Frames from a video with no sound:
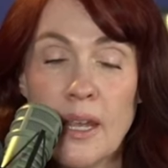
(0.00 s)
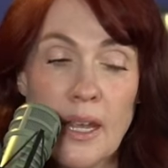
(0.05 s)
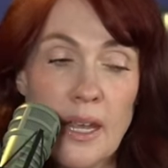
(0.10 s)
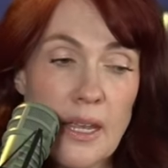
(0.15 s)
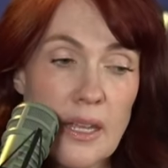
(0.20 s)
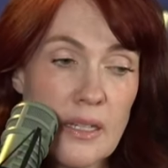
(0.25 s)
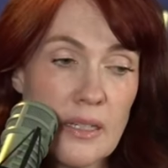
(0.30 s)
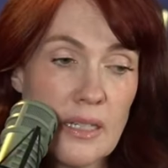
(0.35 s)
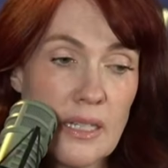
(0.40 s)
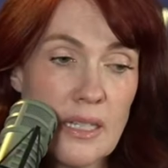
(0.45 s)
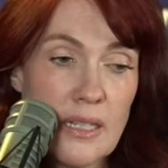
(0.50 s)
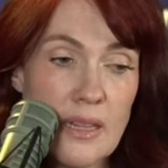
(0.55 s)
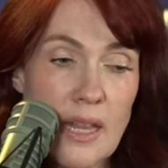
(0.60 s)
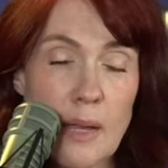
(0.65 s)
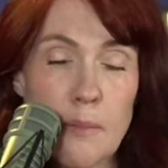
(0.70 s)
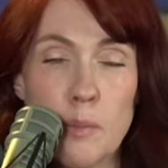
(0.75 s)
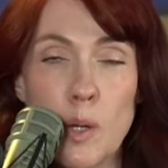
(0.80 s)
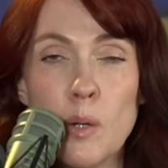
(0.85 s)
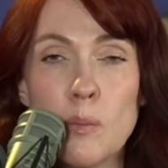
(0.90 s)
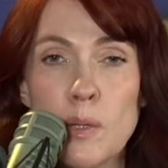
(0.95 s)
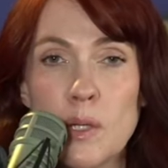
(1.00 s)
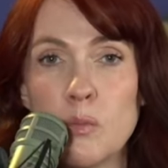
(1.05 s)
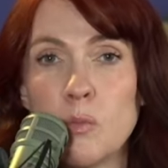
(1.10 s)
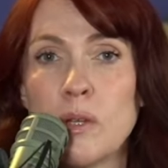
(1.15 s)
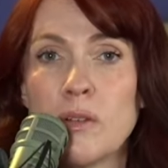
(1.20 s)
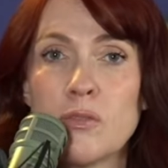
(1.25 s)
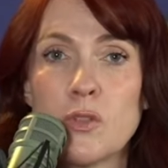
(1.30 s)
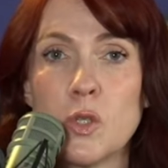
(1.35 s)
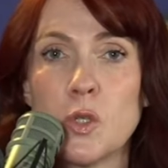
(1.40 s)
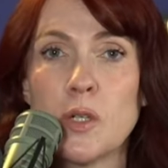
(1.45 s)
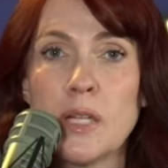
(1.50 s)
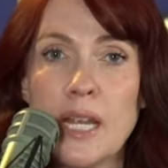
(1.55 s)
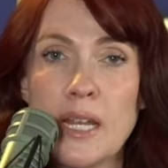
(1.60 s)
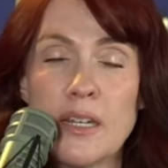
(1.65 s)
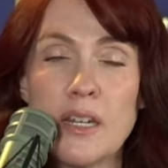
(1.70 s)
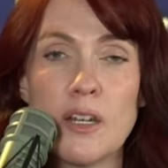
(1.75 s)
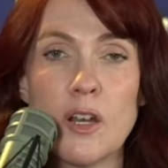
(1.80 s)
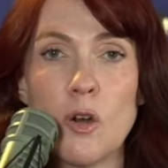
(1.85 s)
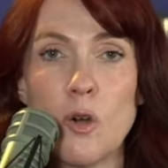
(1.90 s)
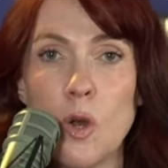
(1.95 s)
And in that moment, we've
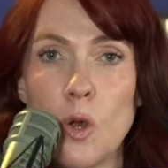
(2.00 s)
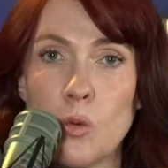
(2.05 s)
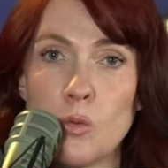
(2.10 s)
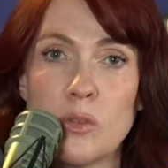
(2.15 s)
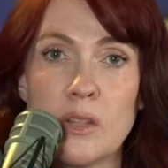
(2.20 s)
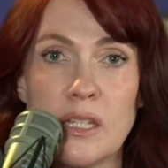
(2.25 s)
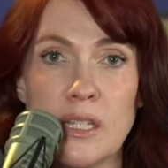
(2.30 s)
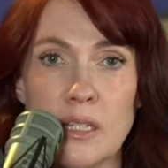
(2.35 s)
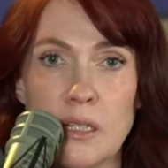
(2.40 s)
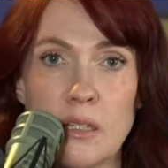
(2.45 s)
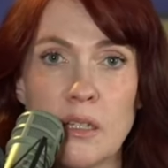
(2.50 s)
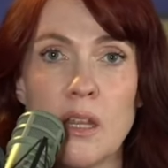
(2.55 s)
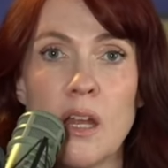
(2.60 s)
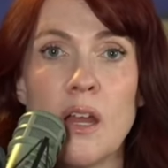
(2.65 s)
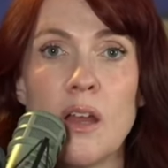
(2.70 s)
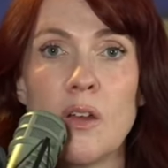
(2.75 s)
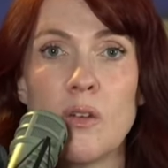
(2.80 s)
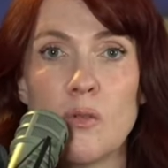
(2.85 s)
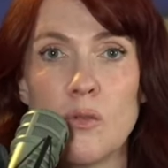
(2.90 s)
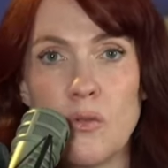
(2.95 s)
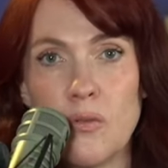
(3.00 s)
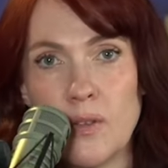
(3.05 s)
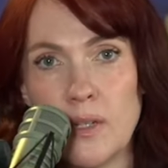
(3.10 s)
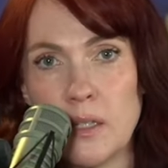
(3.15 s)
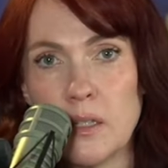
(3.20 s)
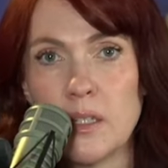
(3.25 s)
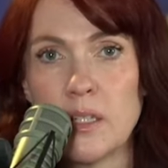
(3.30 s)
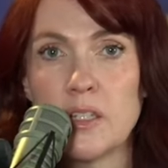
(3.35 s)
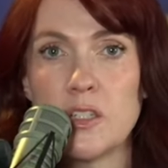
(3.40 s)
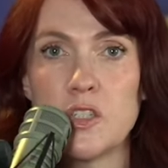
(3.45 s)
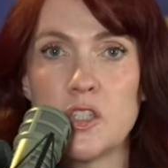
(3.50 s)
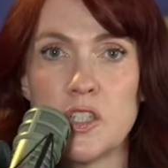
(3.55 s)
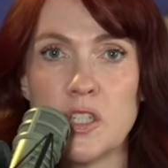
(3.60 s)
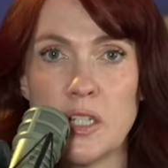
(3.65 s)
created our own little village